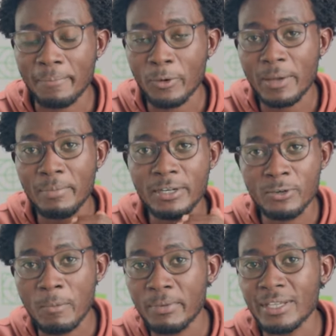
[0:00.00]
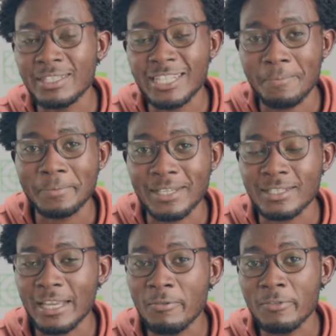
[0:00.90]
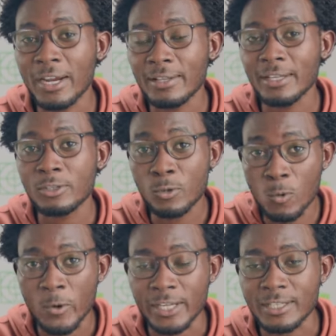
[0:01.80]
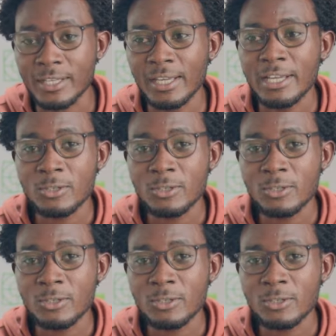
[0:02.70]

I'm gonna be dropping chapters every other two weeks.